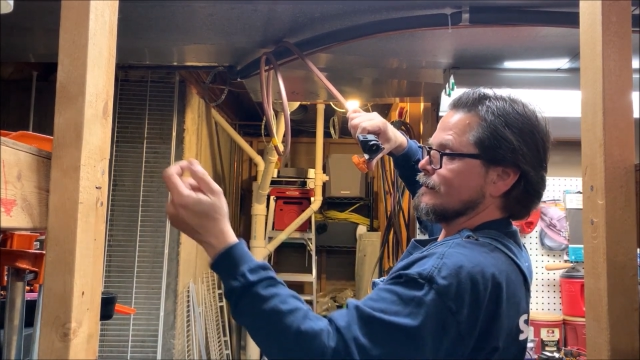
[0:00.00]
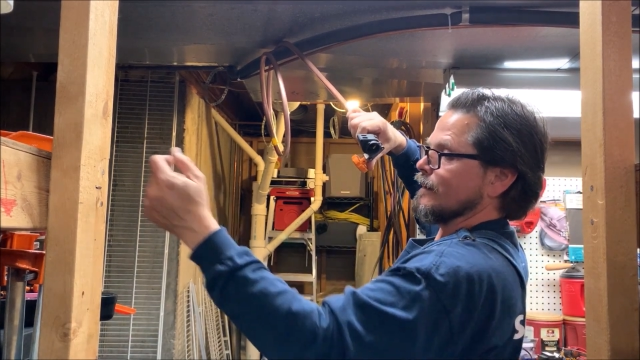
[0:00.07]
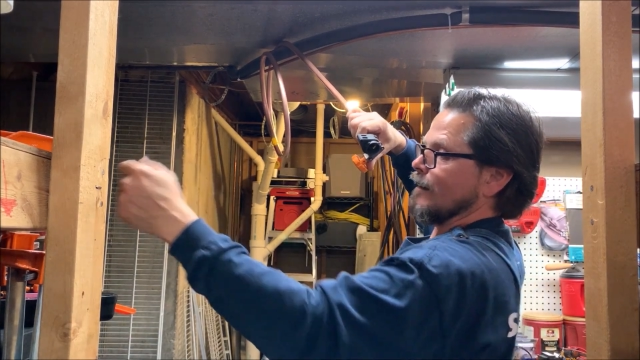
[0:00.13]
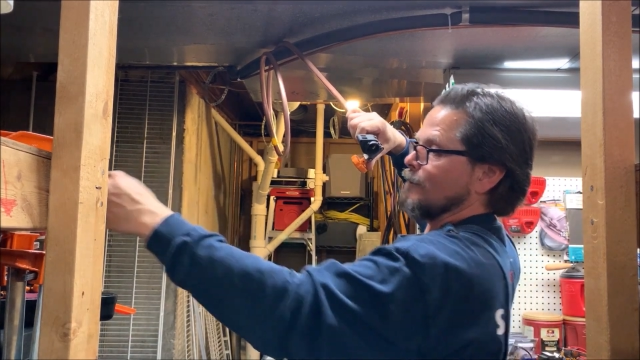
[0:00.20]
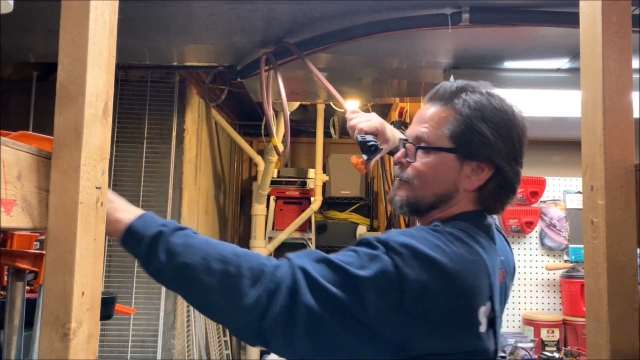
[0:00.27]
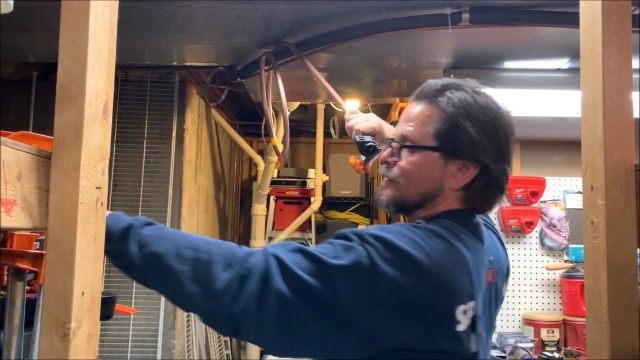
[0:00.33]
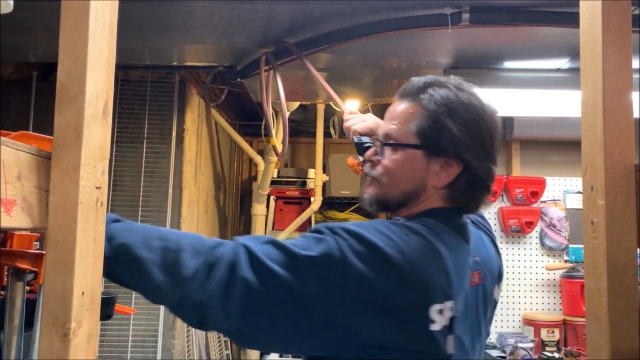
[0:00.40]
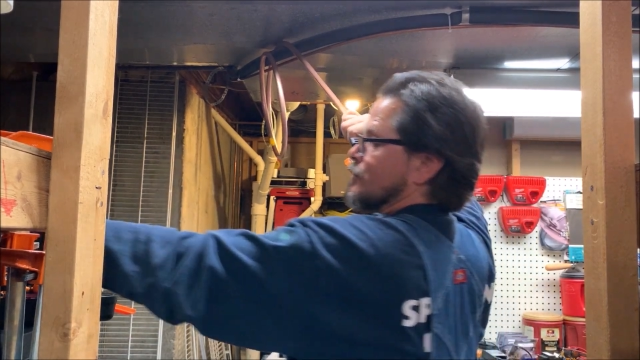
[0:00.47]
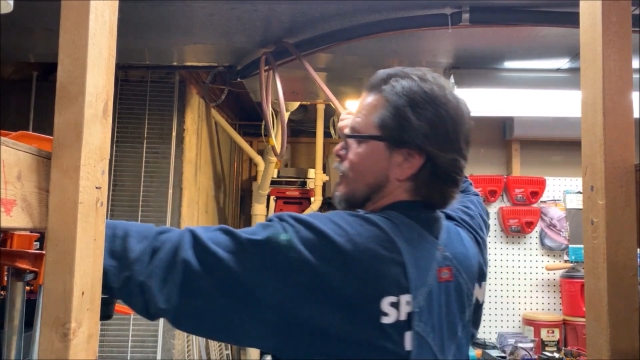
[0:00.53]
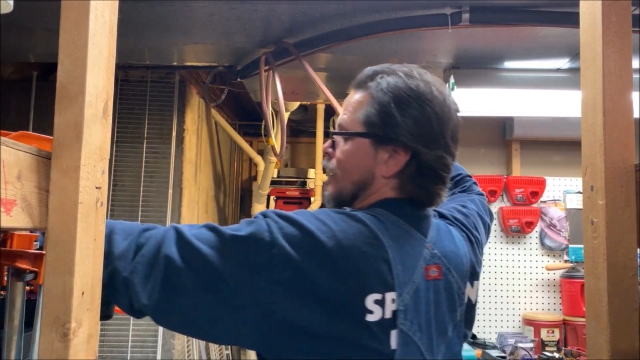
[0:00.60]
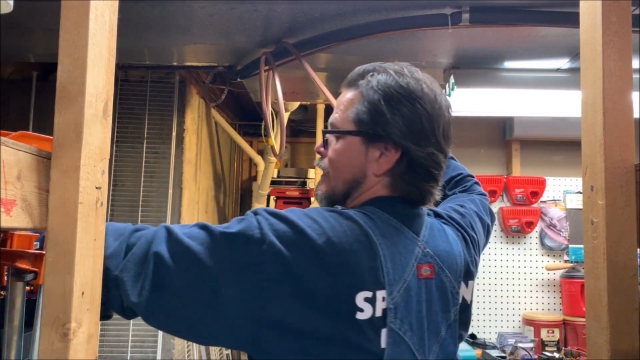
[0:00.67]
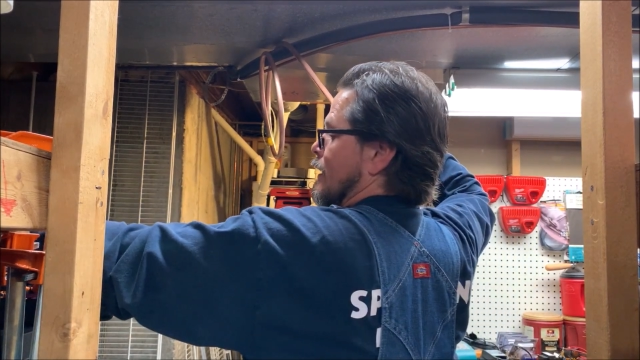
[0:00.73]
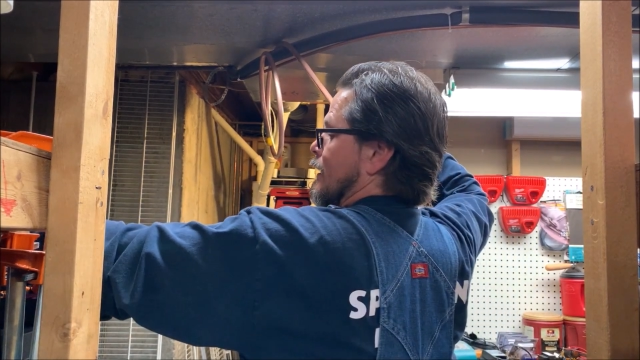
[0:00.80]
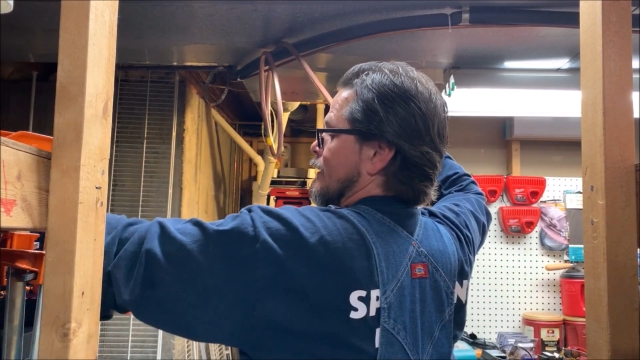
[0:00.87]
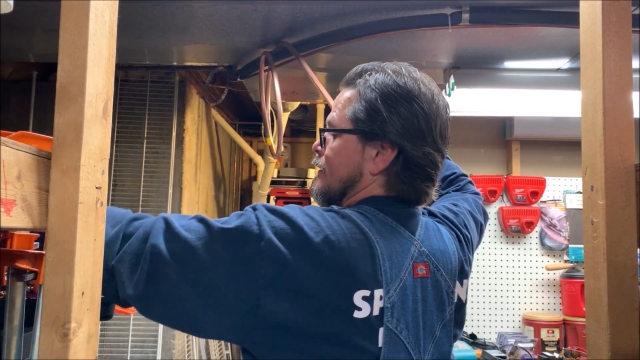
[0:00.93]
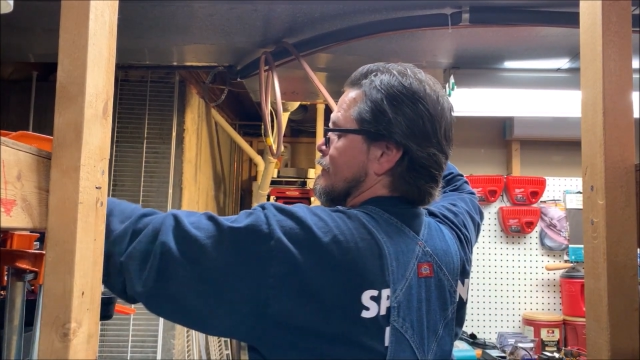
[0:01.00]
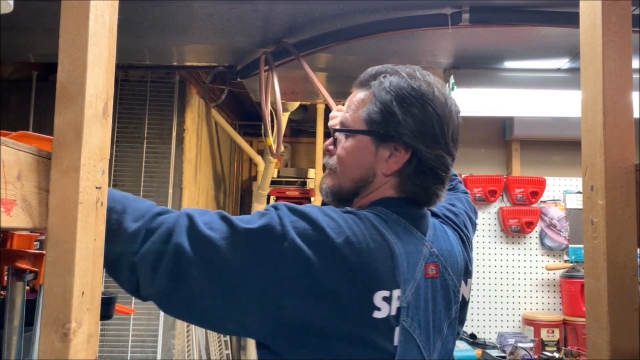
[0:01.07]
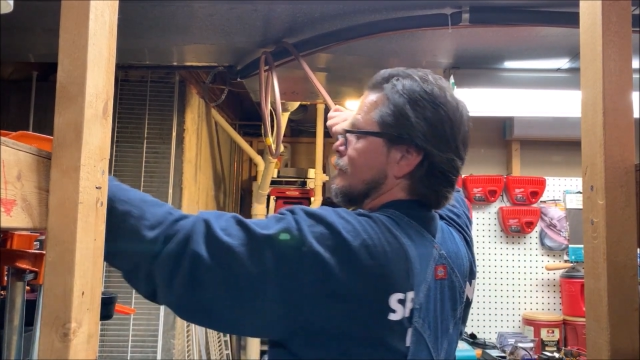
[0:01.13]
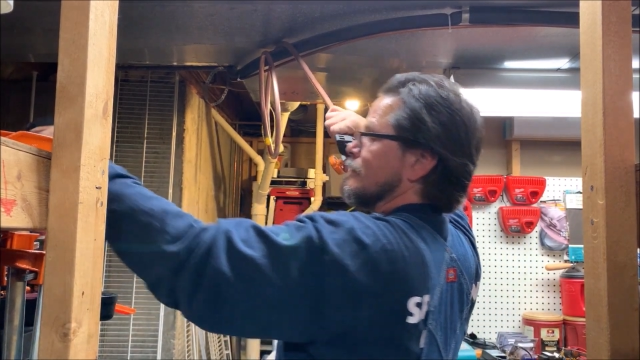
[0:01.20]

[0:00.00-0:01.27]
Now I'm gonna try